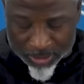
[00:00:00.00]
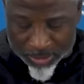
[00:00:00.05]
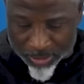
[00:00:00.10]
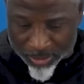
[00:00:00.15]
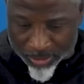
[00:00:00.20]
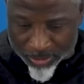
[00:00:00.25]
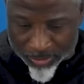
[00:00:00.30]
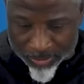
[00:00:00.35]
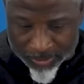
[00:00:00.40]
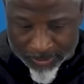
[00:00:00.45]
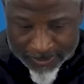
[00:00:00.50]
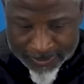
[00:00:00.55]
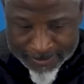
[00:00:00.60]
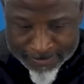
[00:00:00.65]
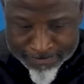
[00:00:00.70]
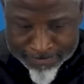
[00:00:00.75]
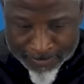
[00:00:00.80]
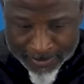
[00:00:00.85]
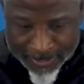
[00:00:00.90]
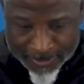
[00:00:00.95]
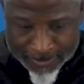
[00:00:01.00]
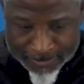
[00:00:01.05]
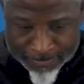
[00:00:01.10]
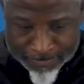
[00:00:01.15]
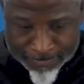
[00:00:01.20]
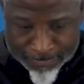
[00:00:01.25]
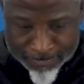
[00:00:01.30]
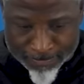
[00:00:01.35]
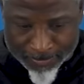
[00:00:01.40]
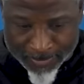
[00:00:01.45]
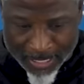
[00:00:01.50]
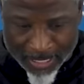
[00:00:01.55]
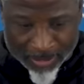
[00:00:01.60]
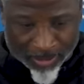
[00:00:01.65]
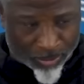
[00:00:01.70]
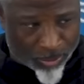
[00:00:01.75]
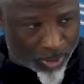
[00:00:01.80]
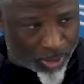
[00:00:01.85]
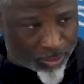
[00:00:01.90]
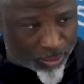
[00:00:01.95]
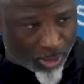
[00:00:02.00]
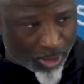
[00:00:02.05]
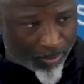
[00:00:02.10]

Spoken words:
So, and a credit to